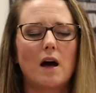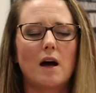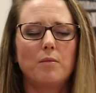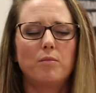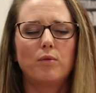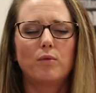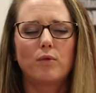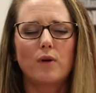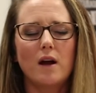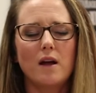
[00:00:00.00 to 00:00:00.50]
I
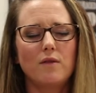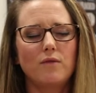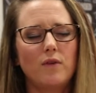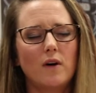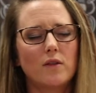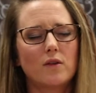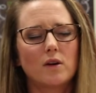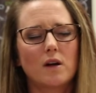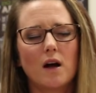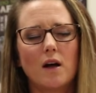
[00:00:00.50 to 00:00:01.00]
pray,
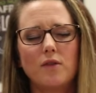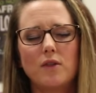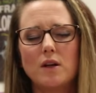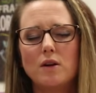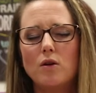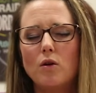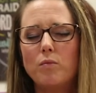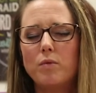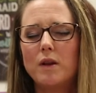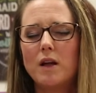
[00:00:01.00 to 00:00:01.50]
Father God,
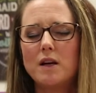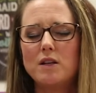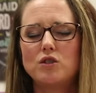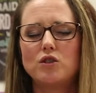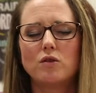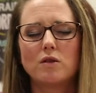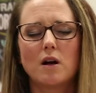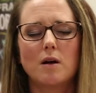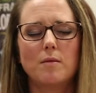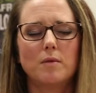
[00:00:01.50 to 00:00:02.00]
that no plague
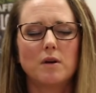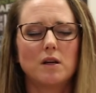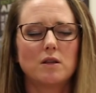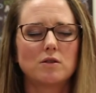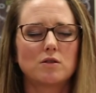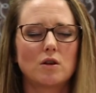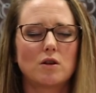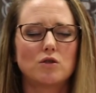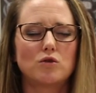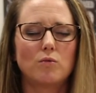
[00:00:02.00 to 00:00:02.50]
shall come
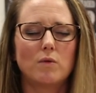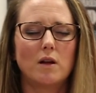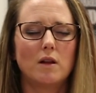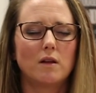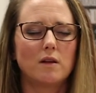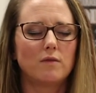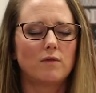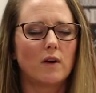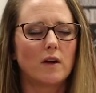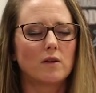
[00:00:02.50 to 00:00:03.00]
against our
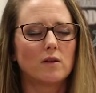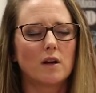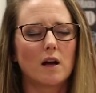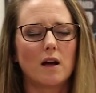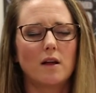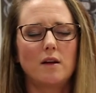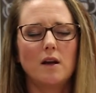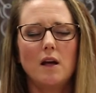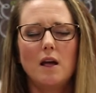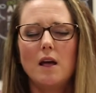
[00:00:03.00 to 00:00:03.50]
dwelling, Father
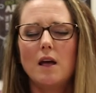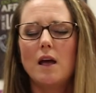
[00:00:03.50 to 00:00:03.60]
God.